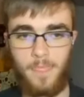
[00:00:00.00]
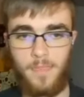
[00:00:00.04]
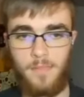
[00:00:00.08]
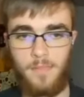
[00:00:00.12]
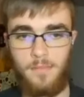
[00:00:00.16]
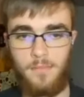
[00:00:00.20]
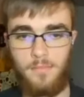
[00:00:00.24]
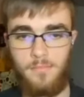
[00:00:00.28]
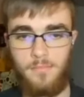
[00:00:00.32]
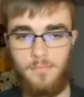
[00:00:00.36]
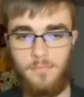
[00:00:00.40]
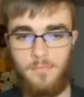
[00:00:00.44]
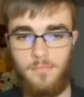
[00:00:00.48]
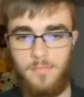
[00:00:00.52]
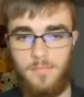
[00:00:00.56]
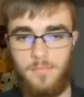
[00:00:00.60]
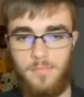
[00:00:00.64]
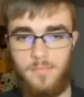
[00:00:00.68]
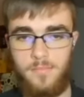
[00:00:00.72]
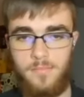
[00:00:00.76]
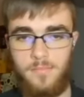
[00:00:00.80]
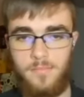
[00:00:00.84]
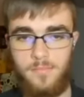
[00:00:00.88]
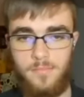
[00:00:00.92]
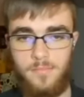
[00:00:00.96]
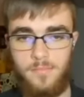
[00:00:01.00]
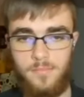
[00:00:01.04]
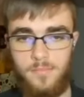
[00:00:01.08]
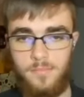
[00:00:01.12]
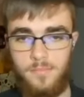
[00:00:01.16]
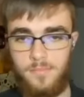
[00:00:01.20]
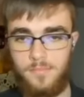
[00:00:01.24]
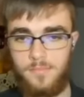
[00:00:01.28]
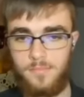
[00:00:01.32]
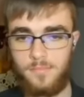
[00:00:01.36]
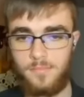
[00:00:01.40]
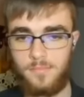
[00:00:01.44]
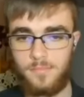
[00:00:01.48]

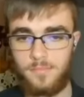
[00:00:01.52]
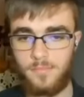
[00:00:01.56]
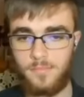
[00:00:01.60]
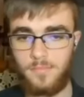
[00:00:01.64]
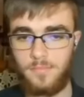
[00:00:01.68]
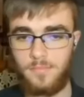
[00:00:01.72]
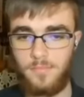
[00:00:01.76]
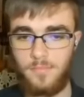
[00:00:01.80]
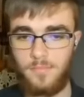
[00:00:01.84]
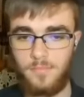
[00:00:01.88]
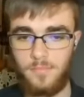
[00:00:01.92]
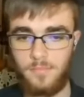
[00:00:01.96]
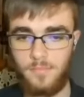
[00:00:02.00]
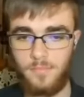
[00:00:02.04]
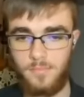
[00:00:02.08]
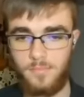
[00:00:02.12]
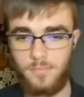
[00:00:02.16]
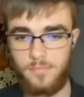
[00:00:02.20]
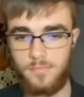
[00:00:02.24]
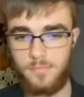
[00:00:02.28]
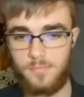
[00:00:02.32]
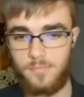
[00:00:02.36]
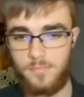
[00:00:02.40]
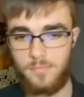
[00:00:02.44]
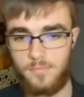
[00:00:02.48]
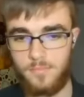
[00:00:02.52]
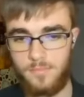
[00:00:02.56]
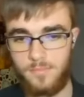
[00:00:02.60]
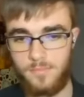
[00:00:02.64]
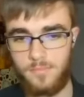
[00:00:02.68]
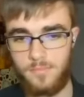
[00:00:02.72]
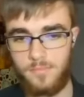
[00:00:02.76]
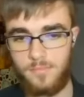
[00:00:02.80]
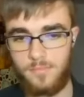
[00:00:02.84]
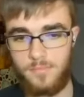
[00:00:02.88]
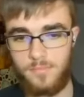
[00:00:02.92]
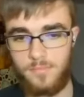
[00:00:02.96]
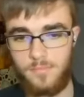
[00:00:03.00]

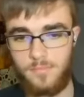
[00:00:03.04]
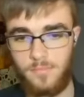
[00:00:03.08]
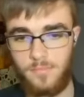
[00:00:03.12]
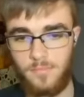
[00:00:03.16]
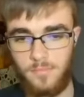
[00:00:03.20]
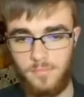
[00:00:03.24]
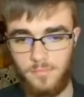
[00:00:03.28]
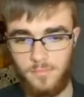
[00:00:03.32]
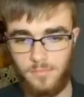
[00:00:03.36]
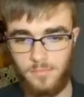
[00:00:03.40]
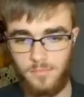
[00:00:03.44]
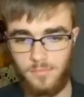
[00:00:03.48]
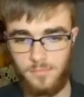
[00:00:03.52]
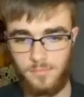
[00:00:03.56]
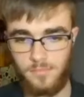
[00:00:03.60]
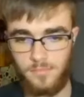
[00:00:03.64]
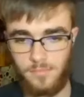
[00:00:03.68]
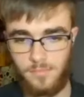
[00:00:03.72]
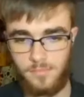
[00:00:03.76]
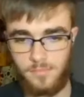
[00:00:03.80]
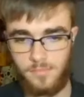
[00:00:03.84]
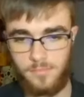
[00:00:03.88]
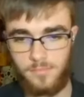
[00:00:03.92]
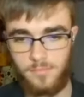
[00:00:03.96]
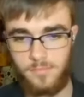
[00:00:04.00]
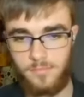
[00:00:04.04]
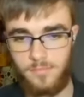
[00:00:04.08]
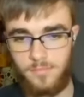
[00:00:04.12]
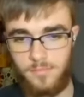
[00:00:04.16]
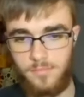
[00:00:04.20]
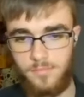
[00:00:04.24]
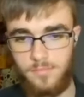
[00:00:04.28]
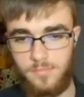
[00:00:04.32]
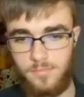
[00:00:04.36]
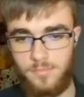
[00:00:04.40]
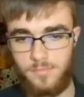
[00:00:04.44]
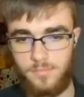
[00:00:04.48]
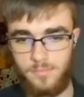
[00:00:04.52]

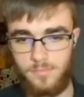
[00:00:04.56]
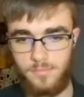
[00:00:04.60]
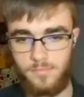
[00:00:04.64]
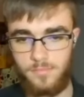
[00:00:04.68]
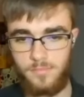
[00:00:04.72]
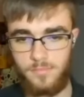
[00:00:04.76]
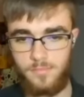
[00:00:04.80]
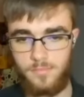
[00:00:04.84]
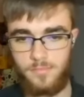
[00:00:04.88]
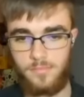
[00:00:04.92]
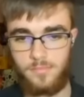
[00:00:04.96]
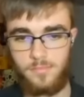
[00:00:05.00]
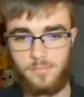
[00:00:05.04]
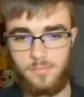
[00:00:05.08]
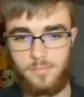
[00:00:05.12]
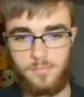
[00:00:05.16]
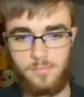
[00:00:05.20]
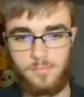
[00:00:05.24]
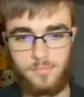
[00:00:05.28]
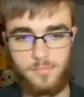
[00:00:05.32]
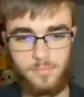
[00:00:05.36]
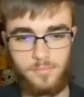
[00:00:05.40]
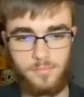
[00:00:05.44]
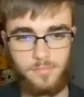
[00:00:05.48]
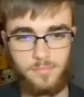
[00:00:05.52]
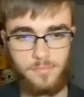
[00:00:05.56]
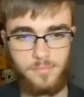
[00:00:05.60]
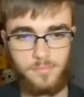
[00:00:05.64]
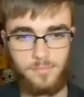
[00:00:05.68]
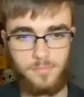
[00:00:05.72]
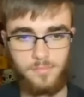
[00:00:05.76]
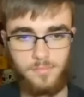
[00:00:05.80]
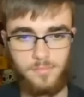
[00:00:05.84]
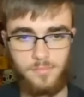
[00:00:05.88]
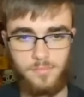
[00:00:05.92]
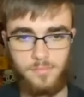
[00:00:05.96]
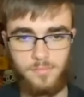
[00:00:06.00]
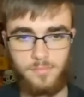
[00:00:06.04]

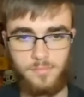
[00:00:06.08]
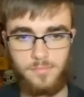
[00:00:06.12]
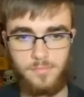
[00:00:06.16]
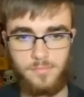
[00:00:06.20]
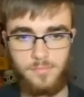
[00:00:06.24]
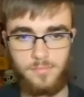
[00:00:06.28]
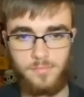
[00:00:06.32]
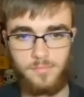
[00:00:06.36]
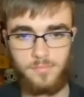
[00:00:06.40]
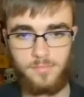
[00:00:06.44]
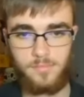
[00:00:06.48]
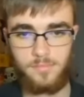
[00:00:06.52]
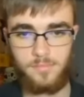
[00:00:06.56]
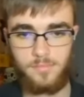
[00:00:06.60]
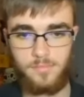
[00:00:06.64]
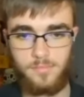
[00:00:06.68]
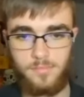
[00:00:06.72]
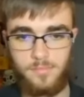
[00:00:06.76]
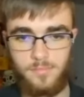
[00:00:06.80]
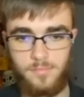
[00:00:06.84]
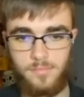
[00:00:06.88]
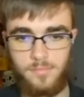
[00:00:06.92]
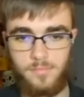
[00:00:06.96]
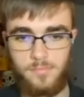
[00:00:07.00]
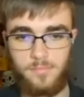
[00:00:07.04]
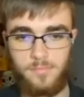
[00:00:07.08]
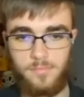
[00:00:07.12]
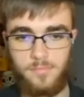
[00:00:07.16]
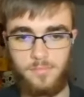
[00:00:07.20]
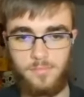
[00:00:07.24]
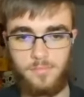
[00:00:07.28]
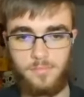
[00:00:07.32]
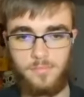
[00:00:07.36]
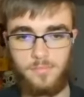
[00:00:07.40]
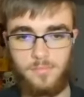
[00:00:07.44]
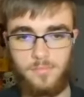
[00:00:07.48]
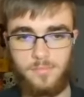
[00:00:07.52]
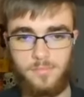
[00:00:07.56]

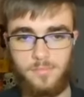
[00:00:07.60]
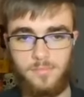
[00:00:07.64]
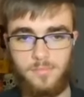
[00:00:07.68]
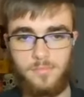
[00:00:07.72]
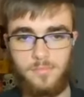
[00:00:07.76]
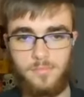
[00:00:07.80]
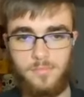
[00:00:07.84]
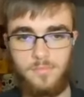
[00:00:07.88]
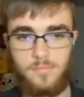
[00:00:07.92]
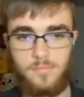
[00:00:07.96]
The person shown says nothing.